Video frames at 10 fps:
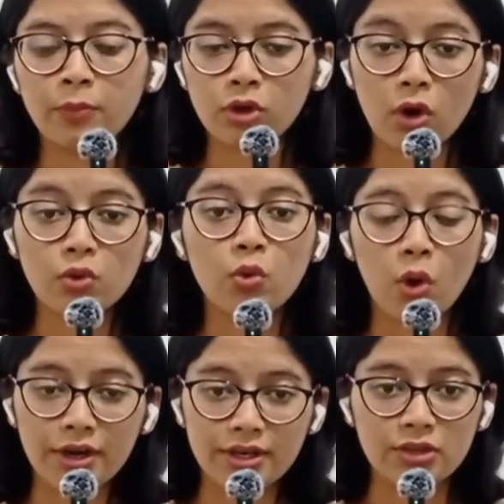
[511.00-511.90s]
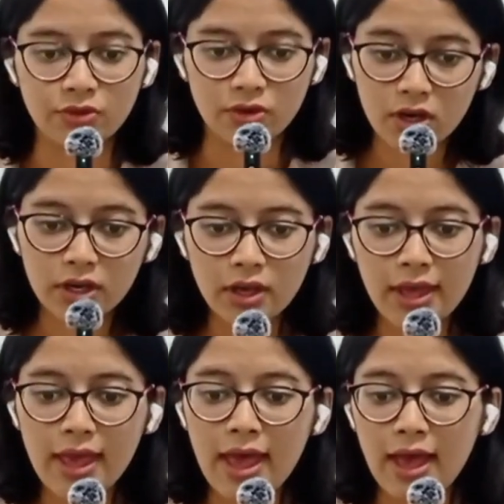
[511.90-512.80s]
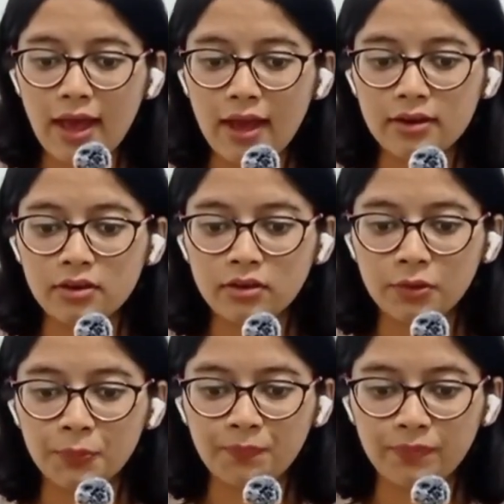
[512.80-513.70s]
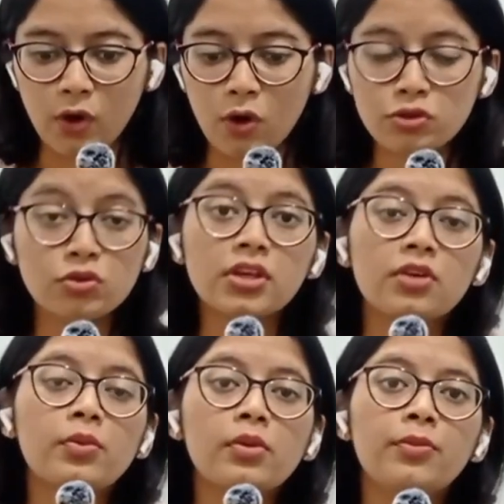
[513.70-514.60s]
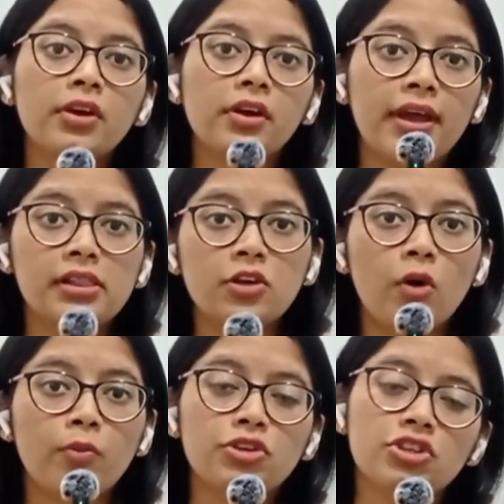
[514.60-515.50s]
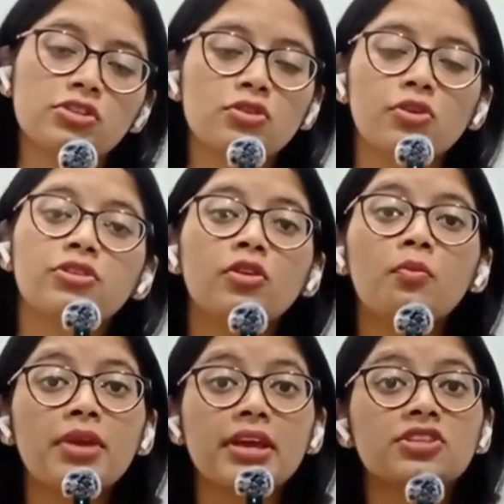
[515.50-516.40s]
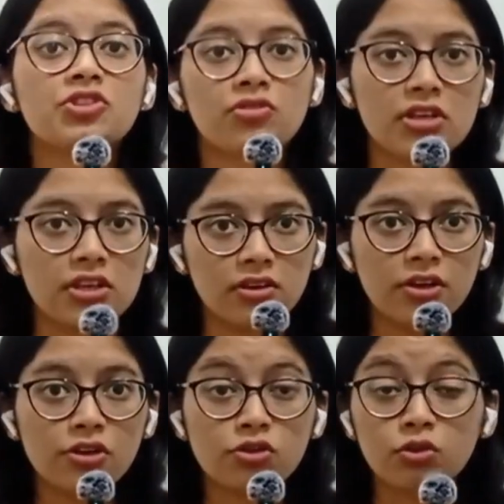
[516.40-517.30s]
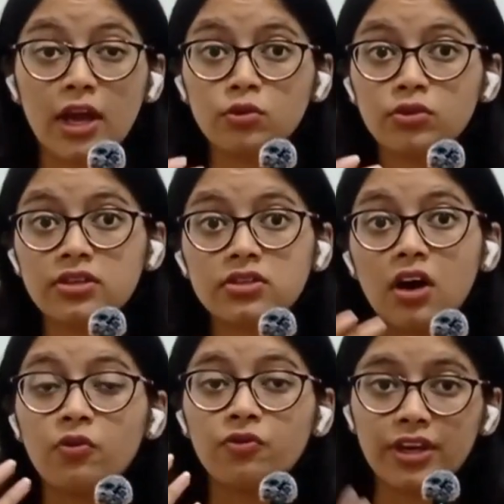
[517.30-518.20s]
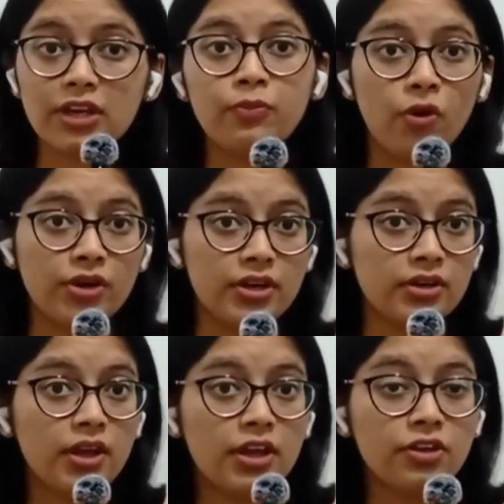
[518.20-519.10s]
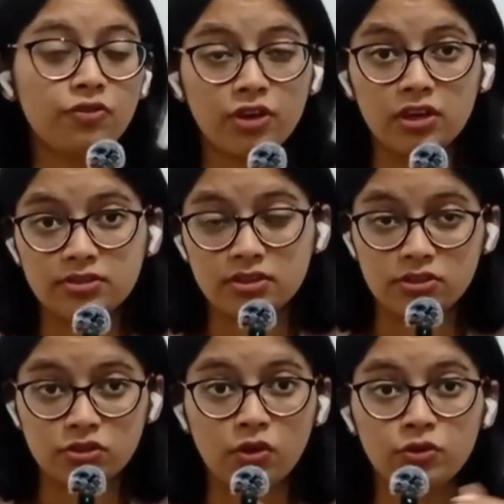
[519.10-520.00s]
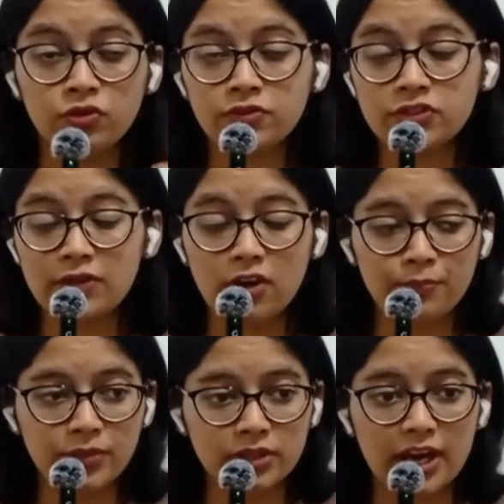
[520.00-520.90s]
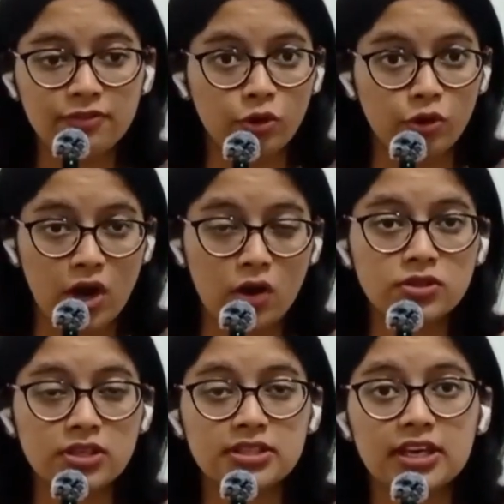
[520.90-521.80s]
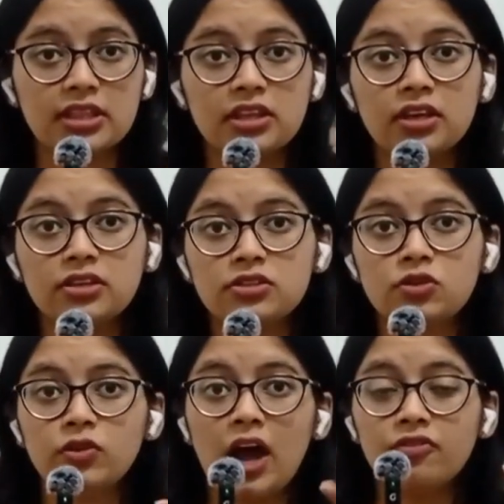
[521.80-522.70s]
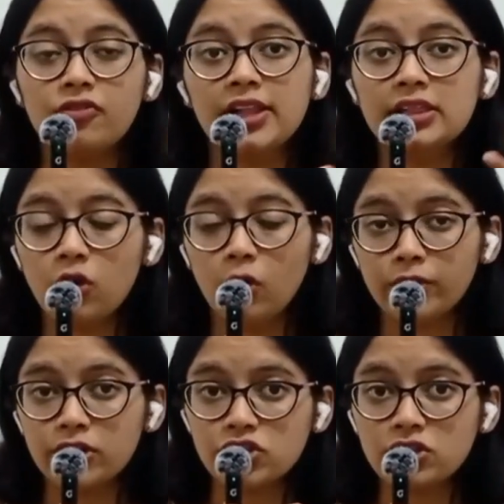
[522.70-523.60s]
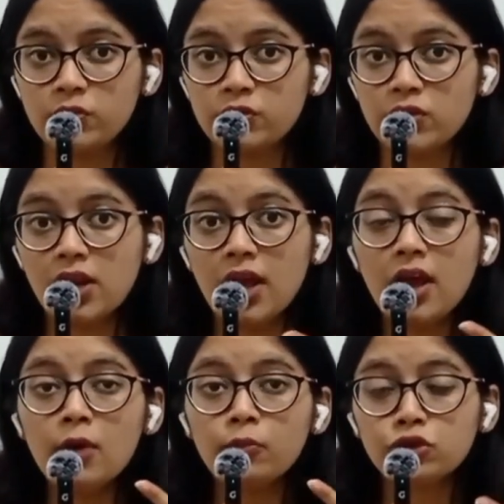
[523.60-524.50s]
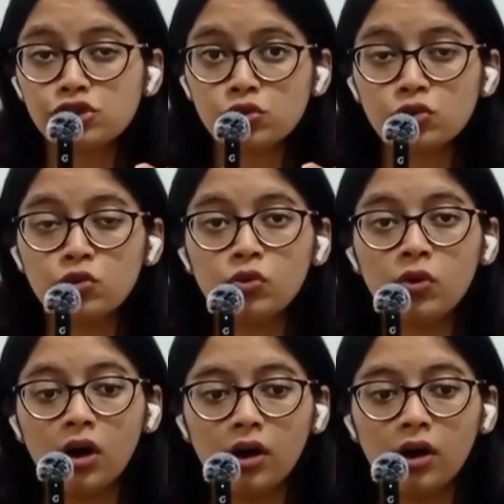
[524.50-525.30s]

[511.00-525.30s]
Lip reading: put out quality work. And also there will be a healthy competition, so you'll make a streak. So that two things are very important. If you can you will save up time on your doubts, and second thing is you will have a healthy competition which will push you to